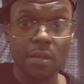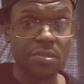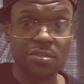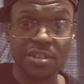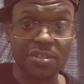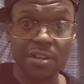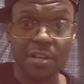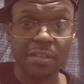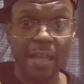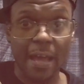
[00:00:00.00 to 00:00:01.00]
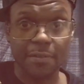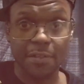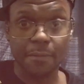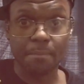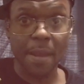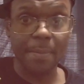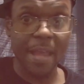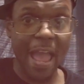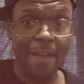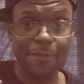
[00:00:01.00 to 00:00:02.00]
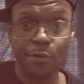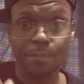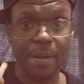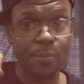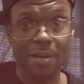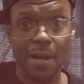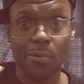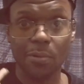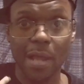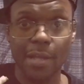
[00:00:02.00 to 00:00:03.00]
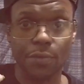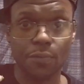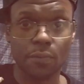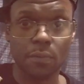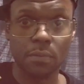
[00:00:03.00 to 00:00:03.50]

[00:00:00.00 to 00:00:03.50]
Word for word: six hundred thousand, maybe half of those people not going to like you.